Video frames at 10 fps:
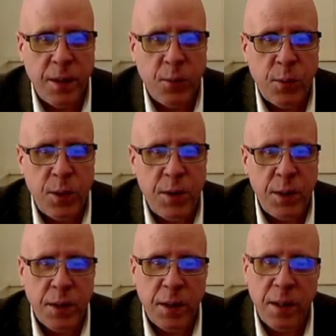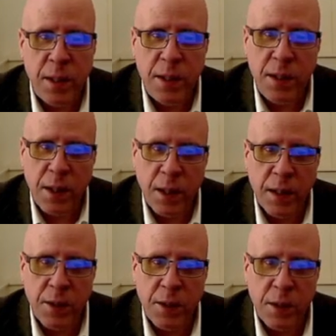But you see that these
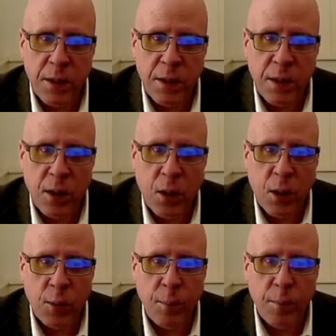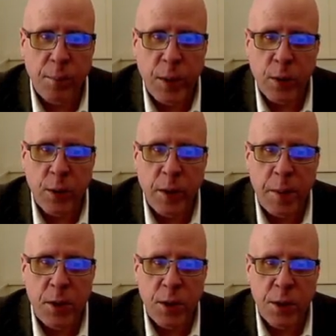guys are mirror
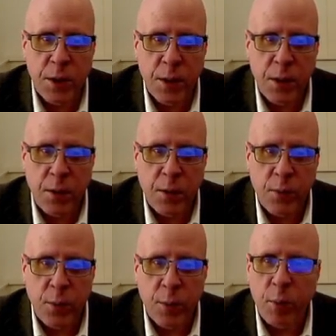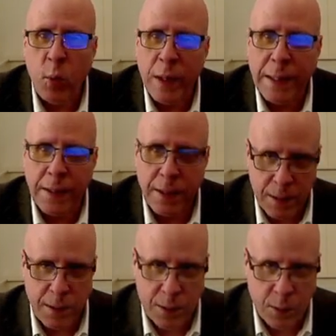images through the point,
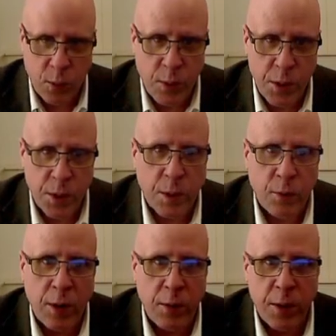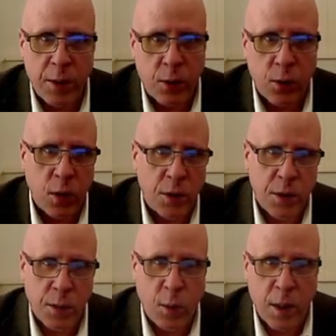the origin, rather than across
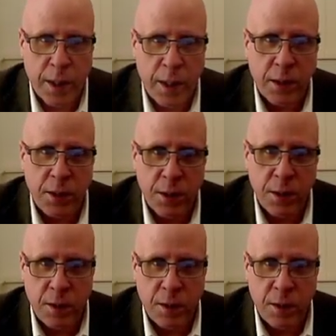the y-axis.